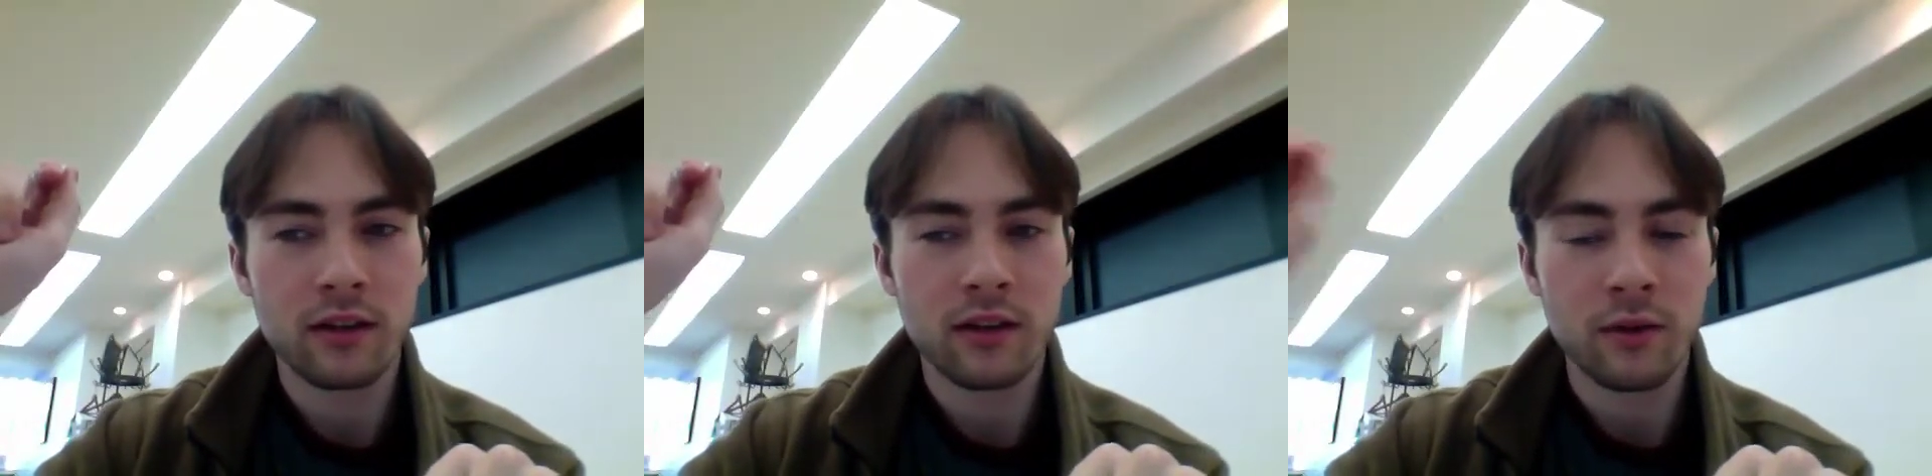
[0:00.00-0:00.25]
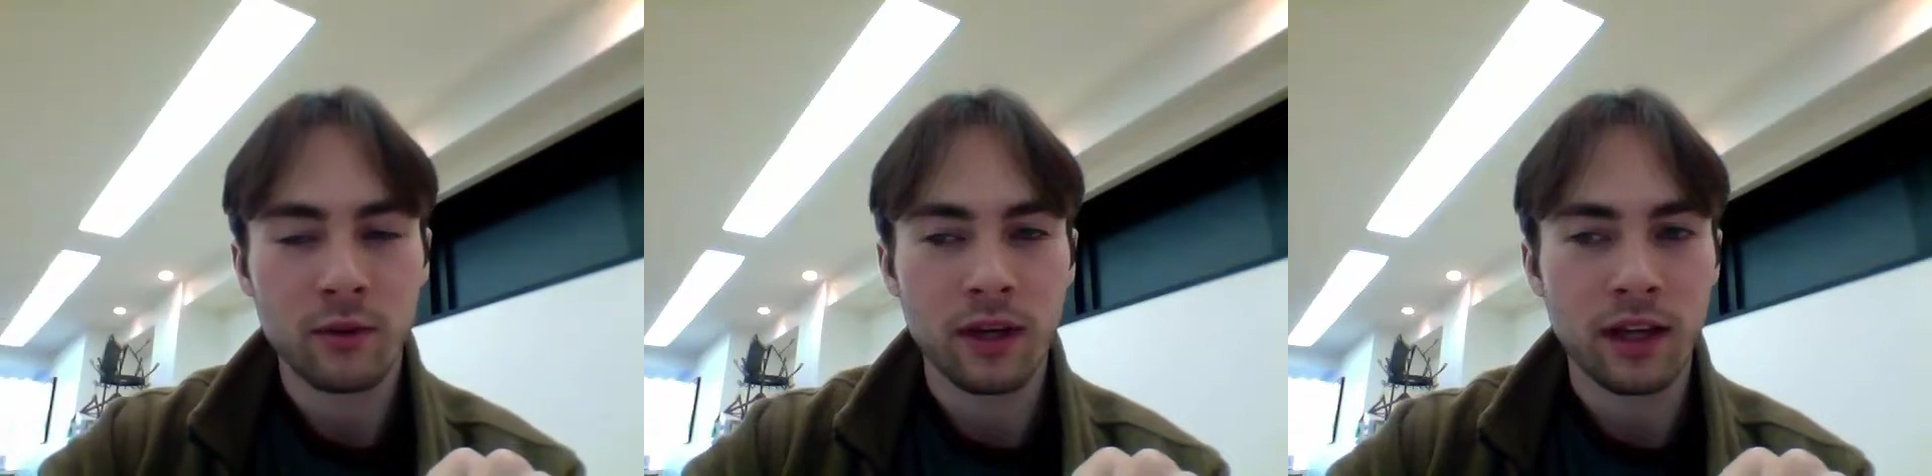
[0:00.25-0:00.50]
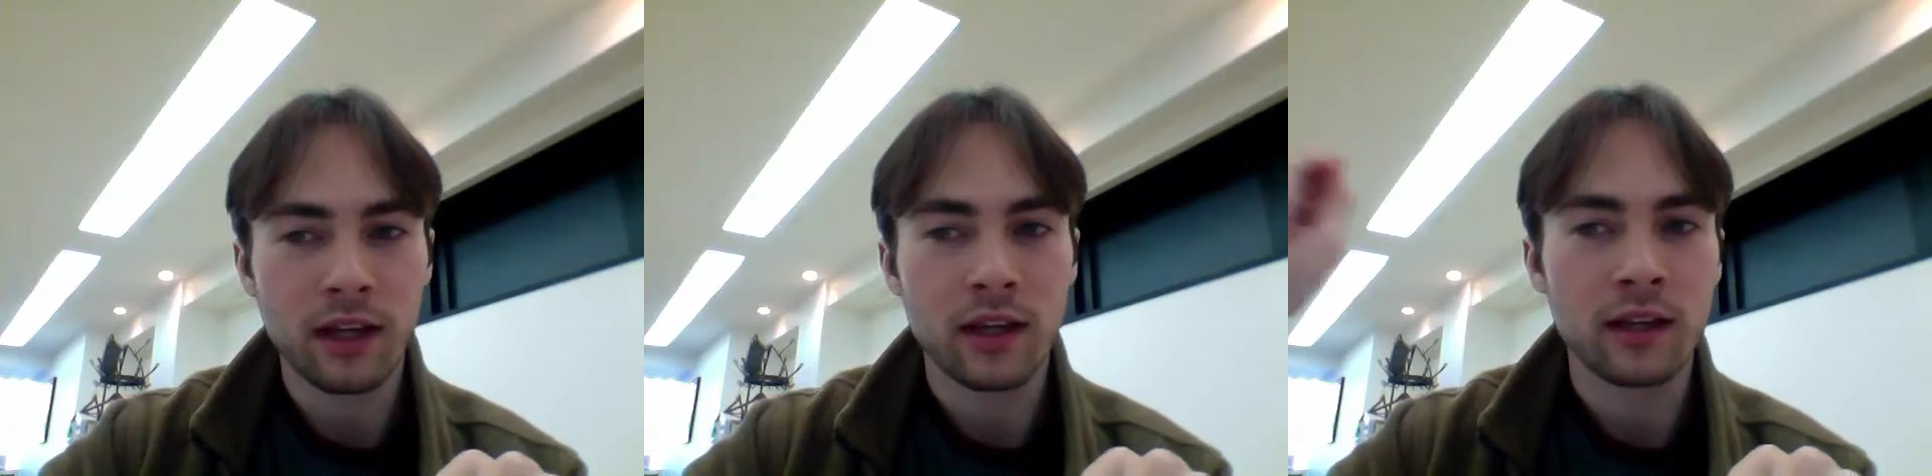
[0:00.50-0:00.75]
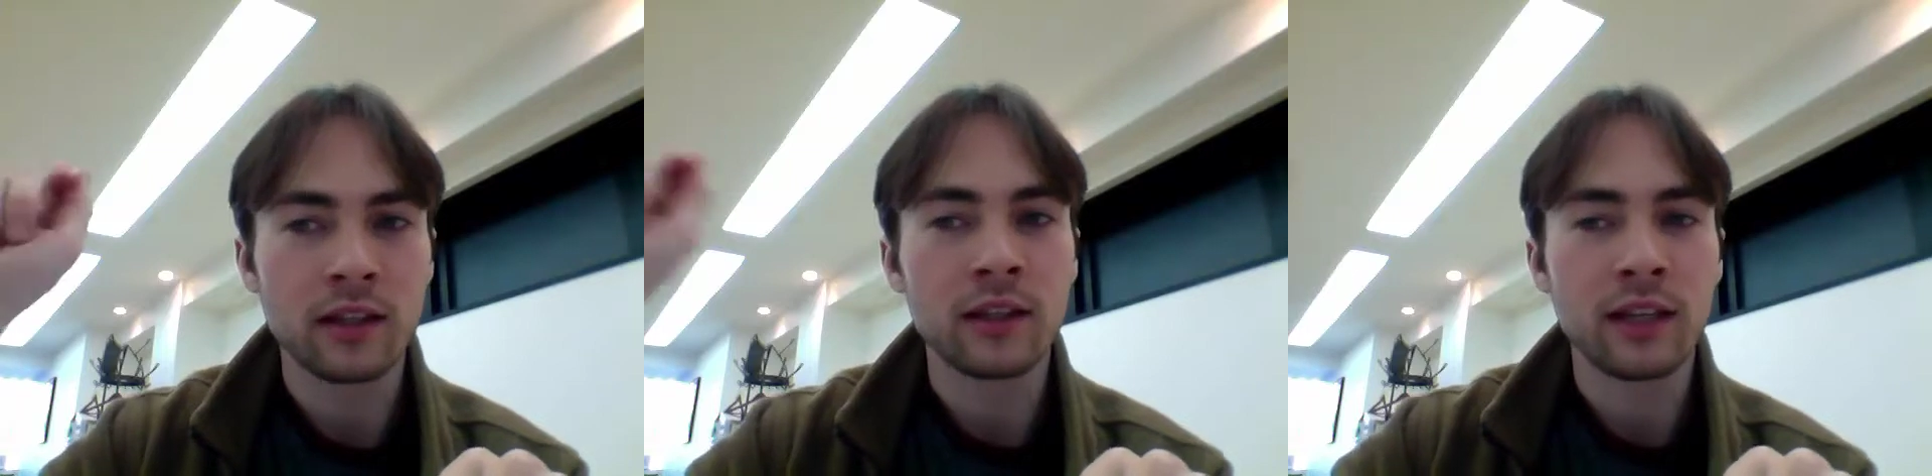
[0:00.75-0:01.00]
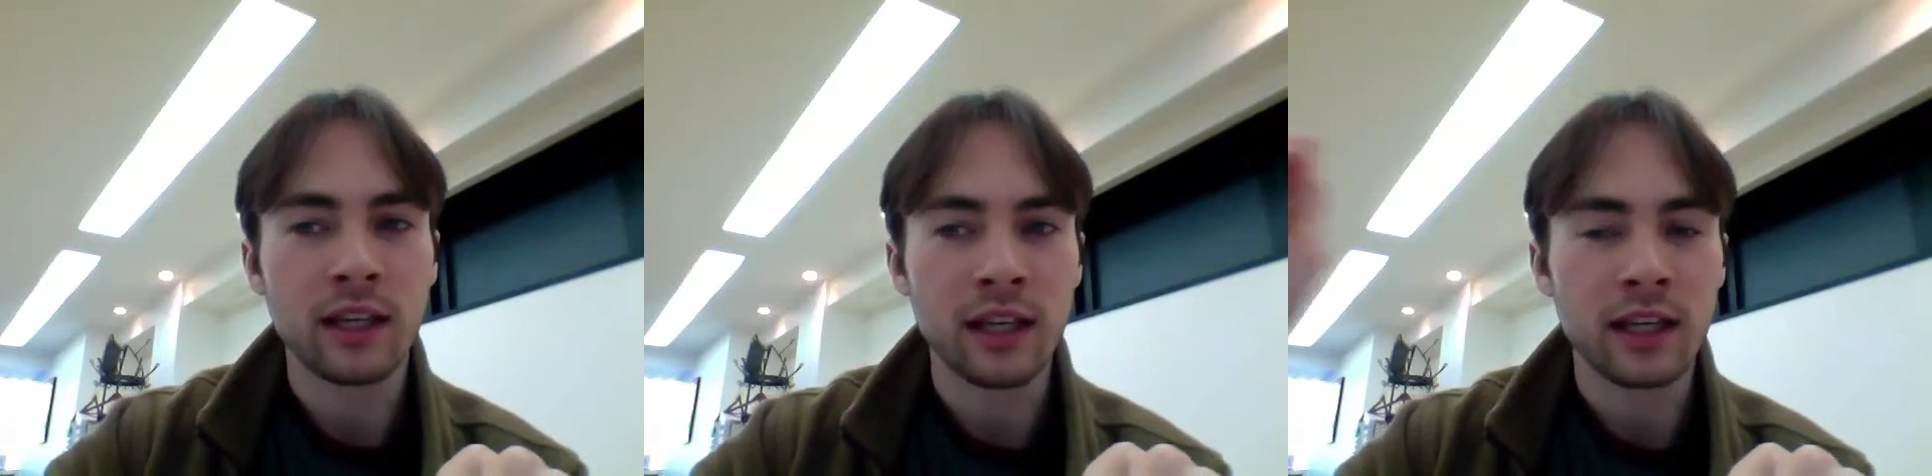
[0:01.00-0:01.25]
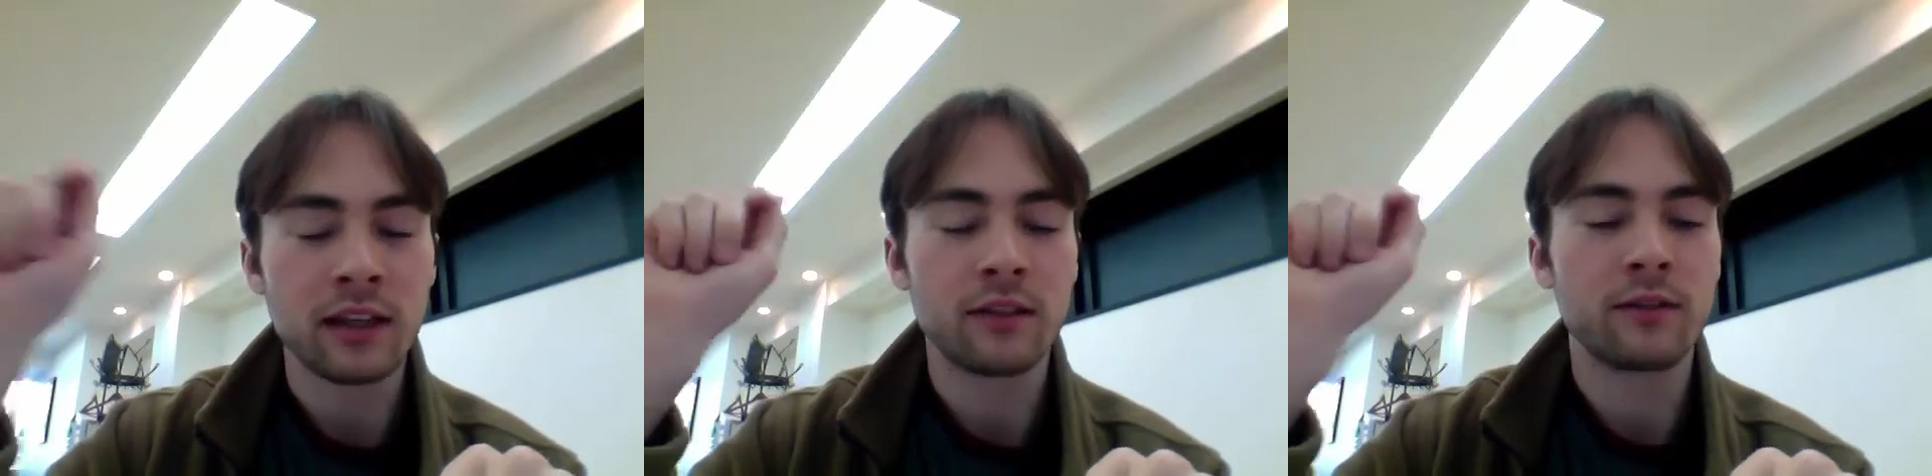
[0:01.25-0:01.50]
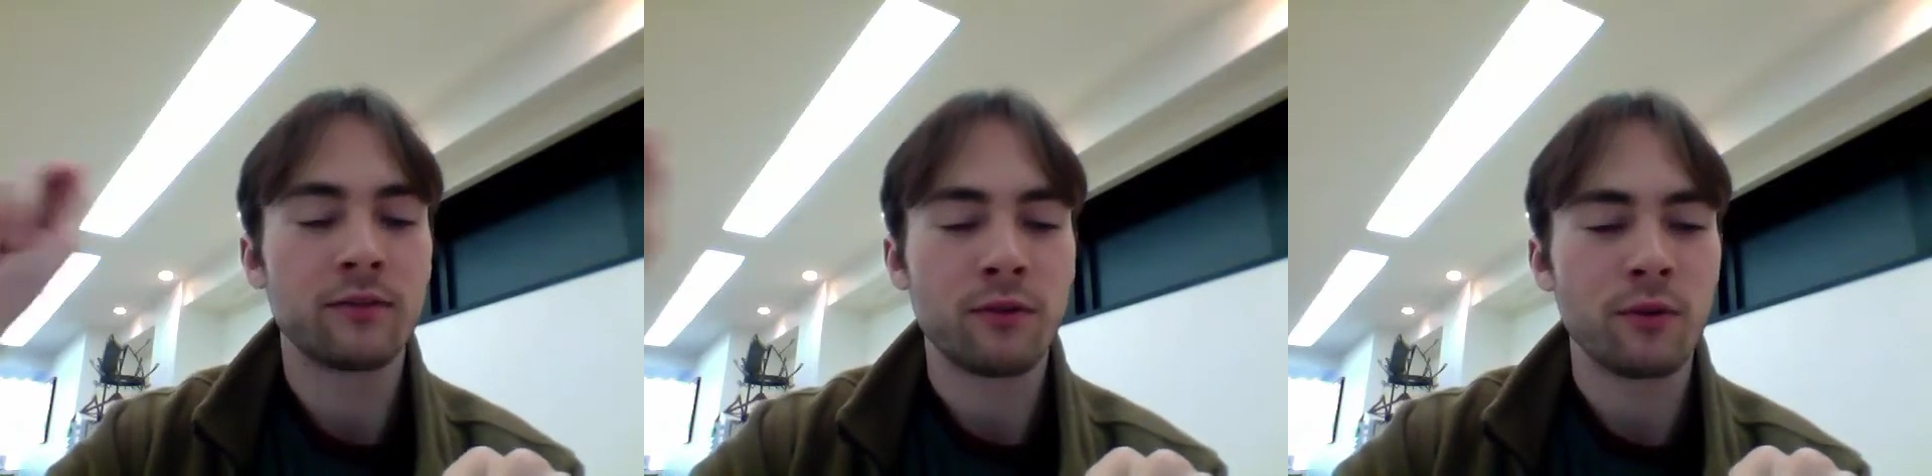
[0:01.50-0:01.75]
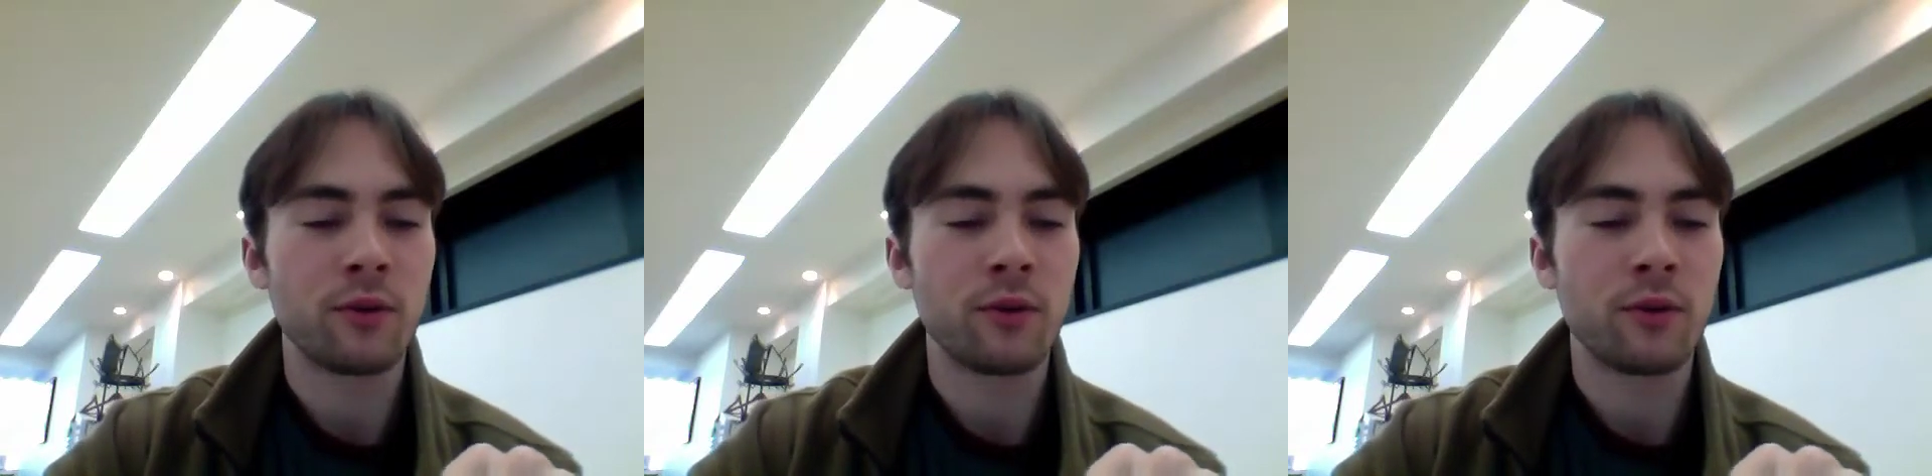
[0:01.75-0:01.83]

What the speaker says: 3, and D is 4,